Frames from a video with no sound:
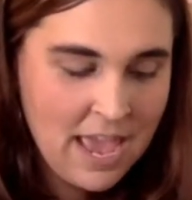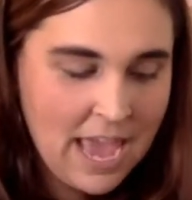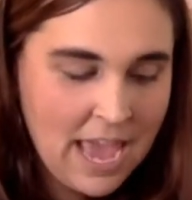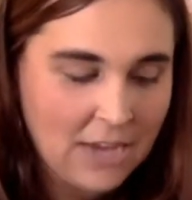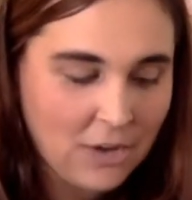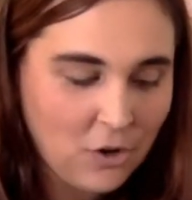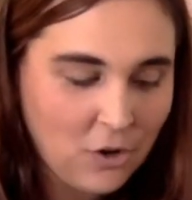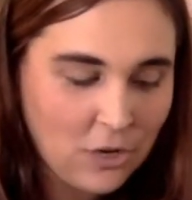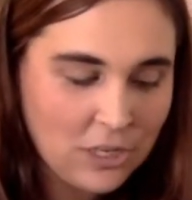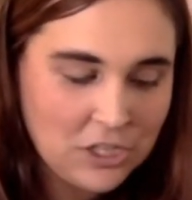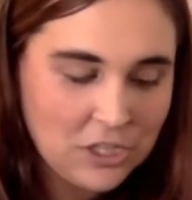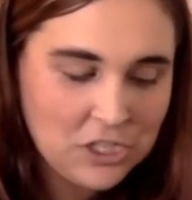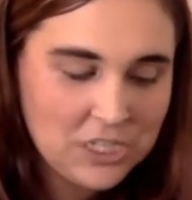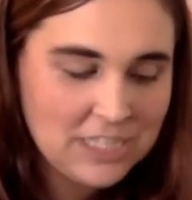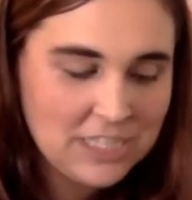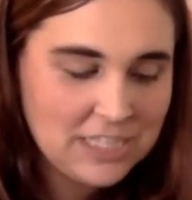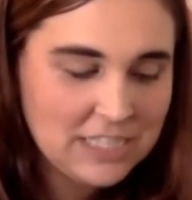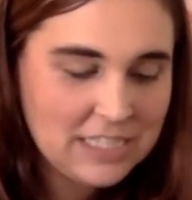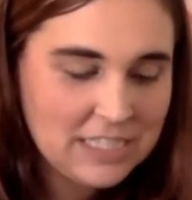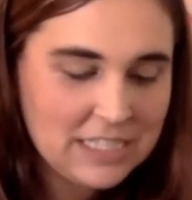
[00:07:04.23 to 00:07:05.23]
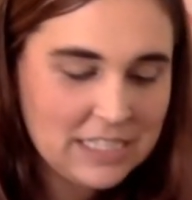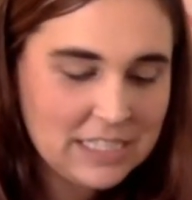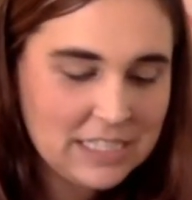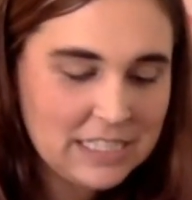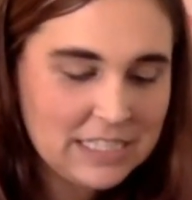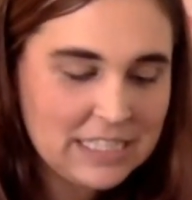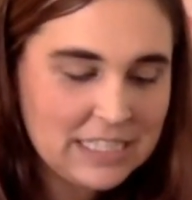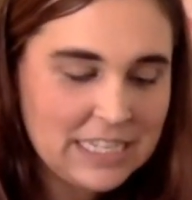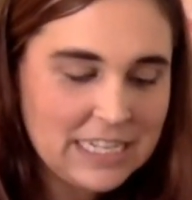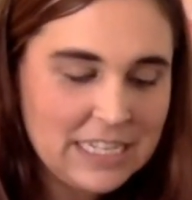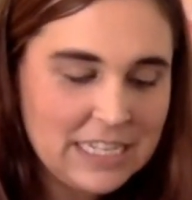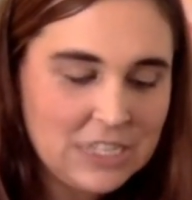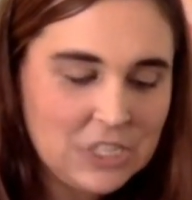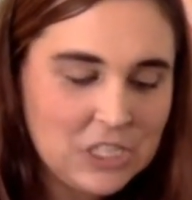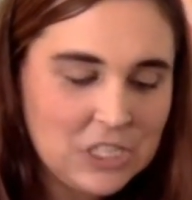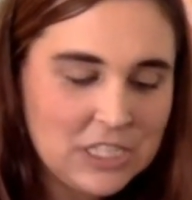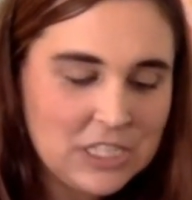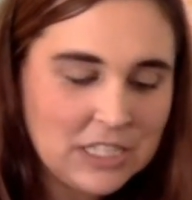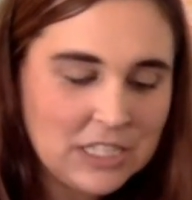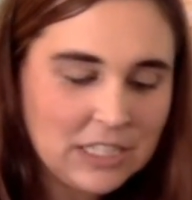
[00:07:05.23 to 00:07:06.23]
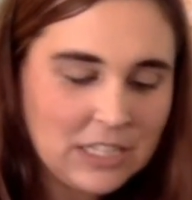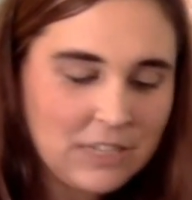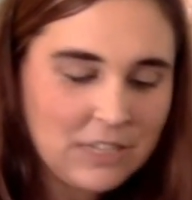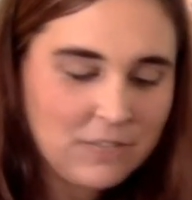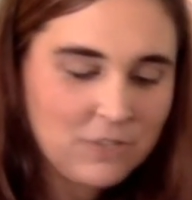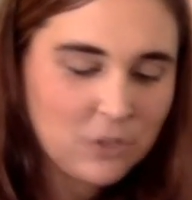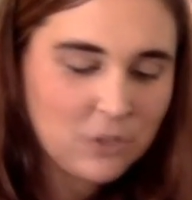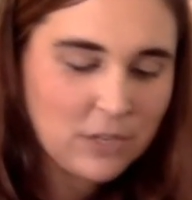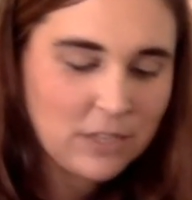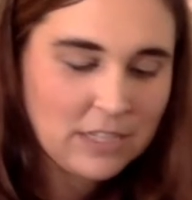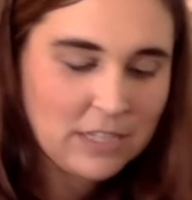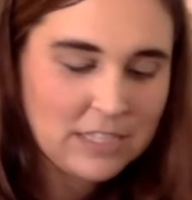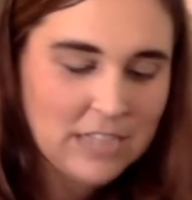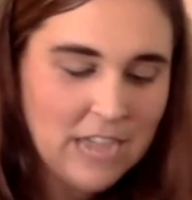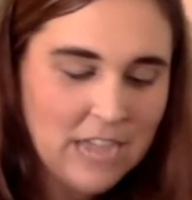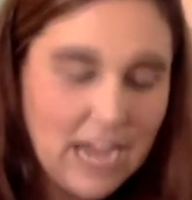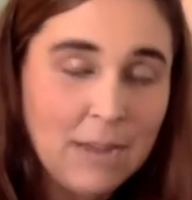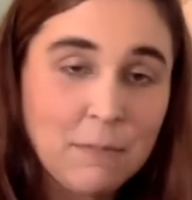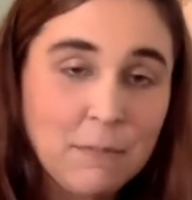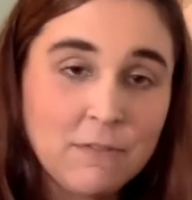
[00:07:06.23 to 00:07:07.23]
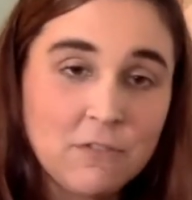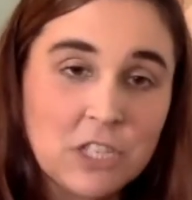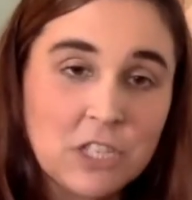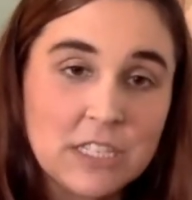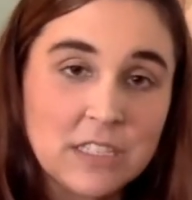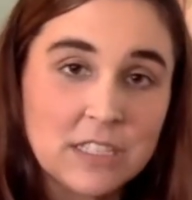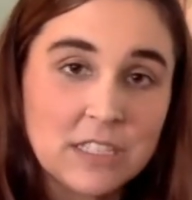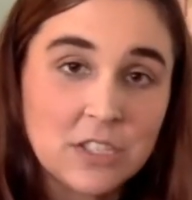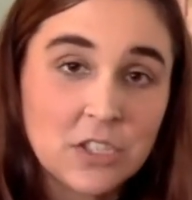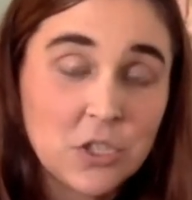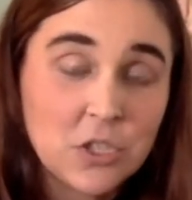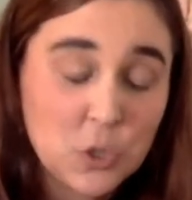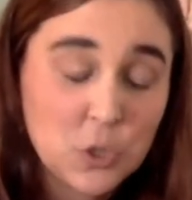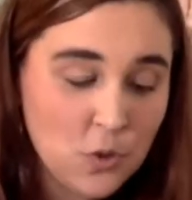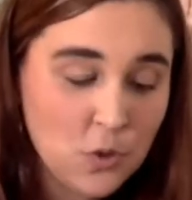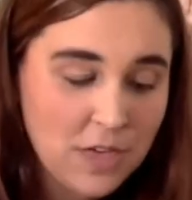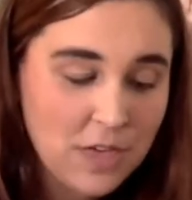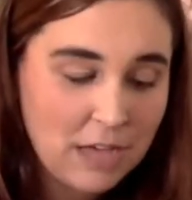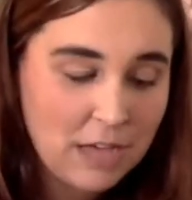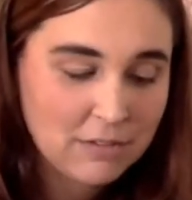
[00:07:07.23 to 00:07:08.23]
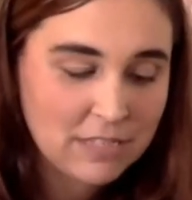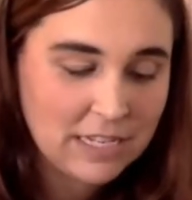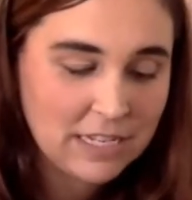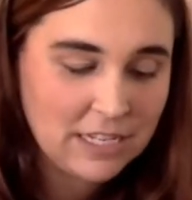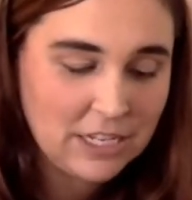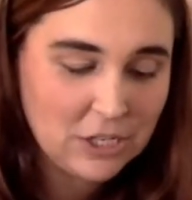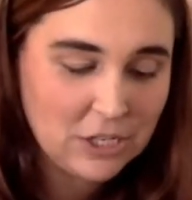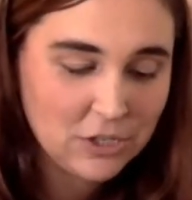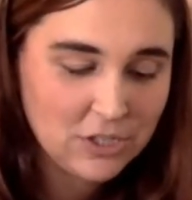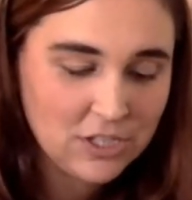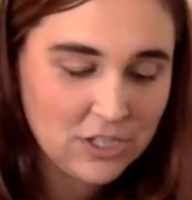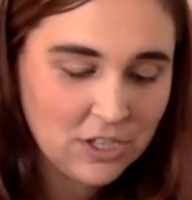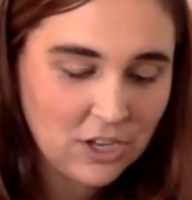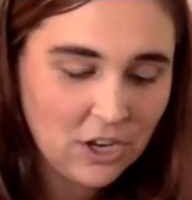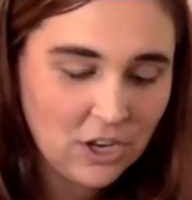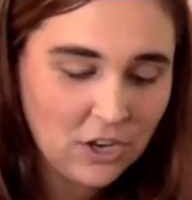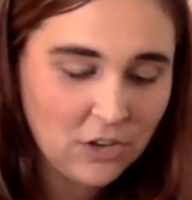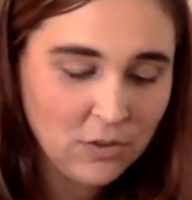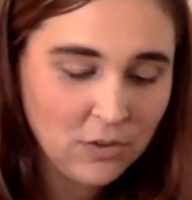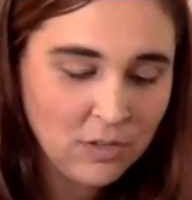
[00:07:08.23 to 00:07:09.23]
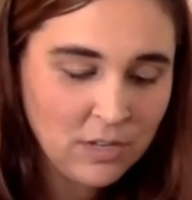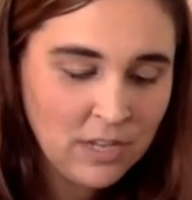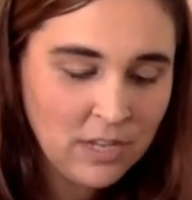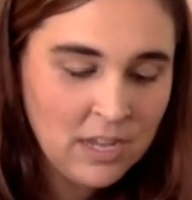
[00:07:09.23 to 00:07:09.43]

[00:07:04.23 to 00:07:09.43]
And Christians didn't just live during the time of Jesus 2,000 years ago.